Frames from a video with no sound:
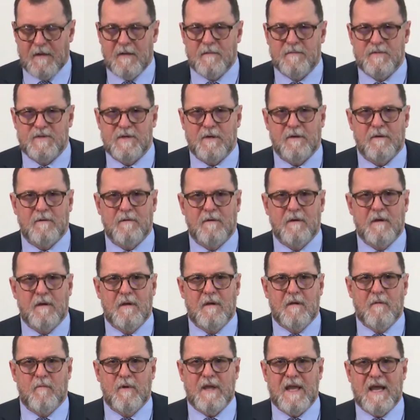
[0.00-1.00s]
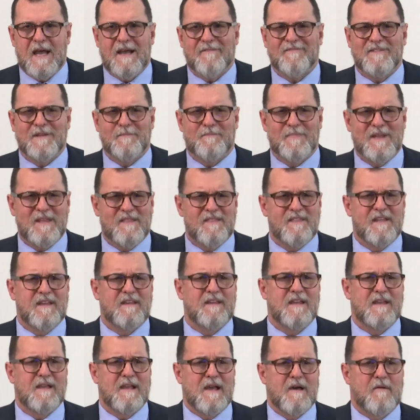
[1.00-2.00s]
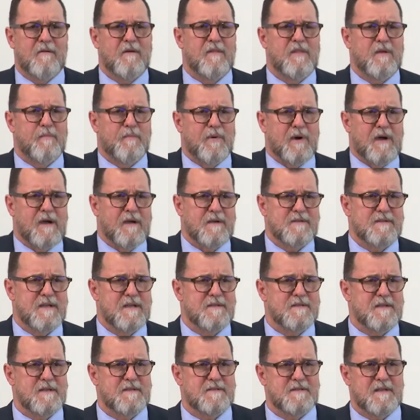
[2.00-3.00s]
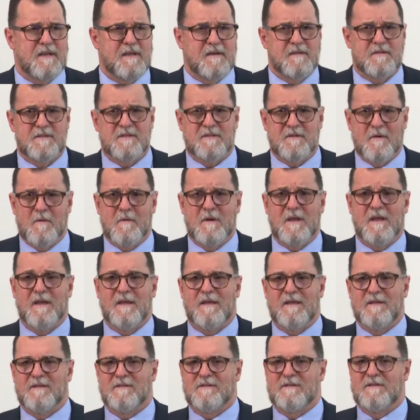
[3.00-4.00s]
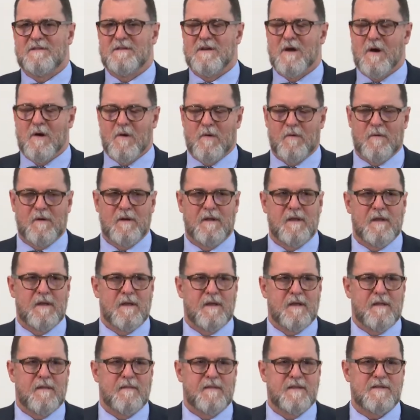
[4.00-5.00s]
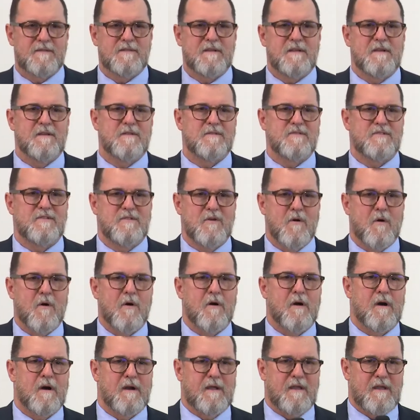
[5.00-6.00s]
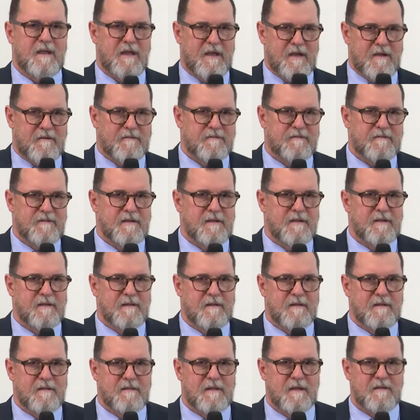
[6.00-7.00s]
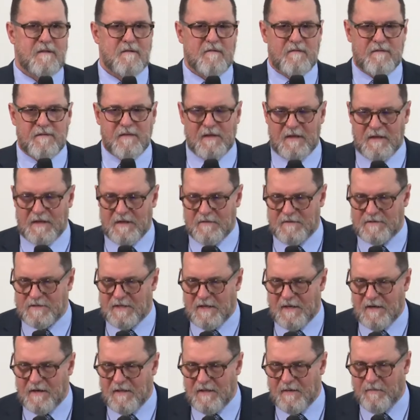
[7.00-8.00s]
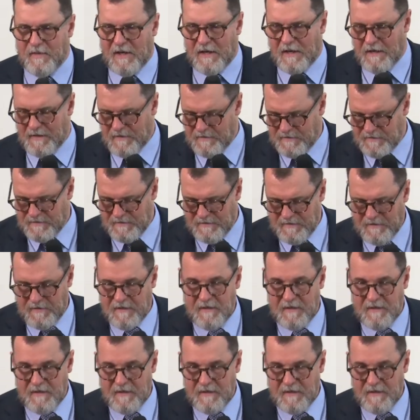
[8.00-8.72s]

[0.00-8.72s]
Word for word: So we have to be thinking out of the box. As I said, Estonia is known. This is your gift that you think outside of the box.